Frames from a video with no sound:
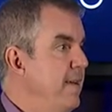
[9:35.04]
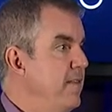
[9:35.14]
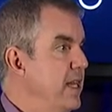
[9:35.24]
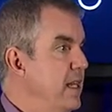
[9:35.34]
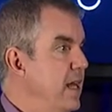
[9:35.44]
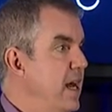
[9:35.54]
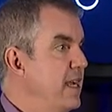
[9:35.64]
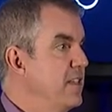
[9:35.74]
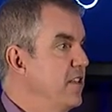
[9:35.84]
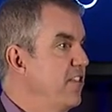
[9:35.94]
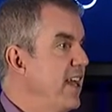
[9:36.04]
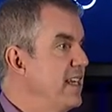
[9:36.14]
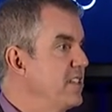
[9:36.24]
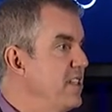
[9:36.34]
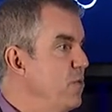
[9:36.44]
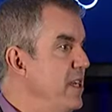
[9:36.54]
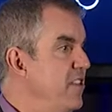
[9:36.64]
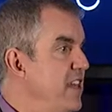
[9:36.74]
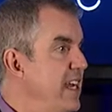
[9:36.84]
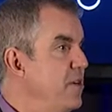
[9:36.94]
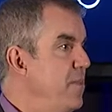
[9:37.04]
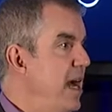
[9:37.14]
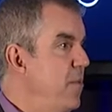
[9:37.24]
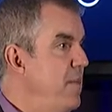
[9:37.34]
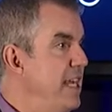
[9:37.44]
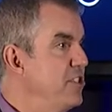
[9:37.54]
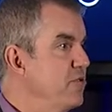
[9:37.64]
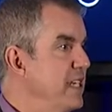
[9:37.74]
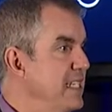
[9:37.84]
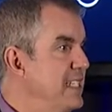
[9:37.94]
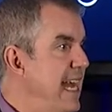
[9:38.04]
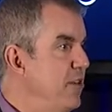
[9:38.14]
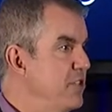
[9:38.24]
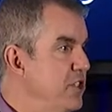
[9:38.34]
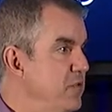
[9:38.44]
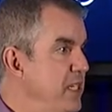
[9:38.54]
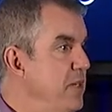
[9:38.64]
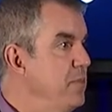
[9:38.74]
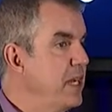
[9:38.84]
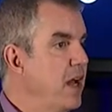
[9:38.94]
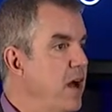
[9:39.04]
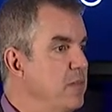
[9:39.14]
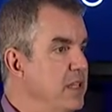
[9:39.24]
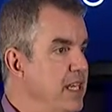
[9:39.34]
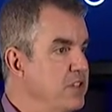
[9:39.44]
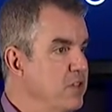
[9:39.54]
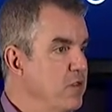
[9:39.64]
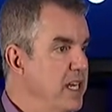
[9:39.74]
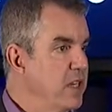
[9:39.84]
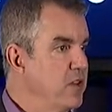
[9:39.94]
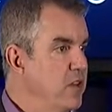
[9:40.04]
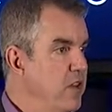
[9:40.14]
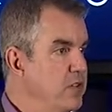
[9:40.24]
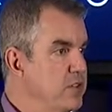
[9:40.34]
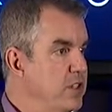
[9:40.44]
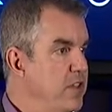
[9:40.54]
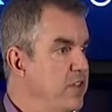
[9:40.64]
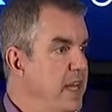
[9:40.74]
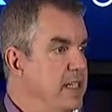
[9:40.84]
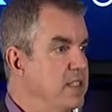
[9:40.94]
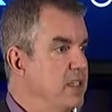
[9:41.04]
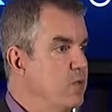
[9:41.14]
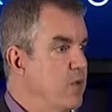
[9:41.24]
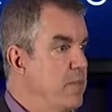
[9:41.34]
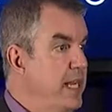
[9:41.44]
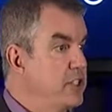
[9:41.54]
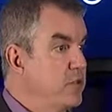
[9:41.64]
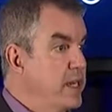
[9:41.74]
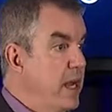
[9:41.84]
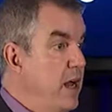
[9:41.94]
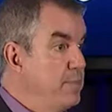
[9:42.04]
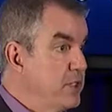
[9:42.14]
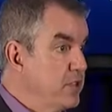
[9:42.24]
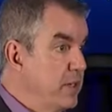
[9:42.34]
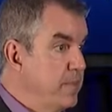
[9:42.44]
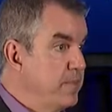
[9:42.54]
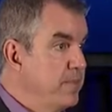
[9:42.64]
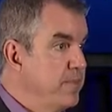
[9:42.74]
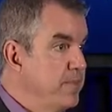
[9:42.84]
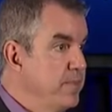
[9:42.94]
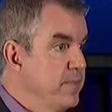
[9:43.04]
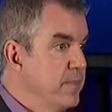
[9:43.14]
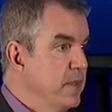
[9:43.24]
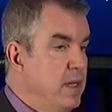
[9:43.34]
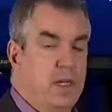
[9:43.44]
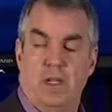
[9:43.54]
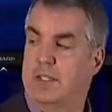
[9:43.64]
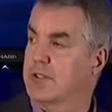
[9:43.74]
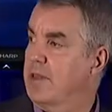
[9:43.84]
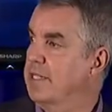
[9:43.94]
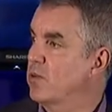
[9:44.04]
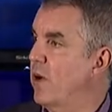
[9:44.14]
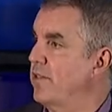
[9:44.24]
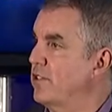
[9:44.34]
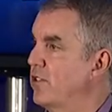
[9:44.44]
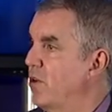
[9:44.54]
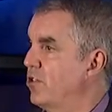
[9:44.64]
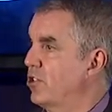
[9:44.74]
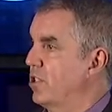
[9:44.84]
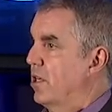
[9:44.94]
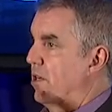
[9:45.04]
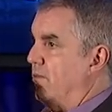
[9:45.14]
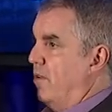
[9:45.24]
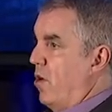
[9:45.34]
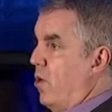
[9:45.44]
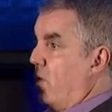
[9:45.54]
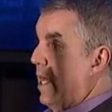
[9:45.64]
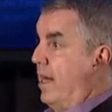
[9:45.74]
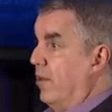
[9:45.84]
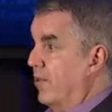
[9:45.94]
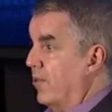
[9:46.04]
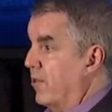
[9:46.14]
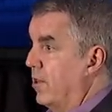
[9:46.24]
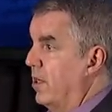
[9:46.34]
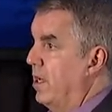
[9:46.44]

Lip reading: then a lot of the things that we think about measuring downstream become less critical to the things that we're measuring upstream. So that's why this notion of whole health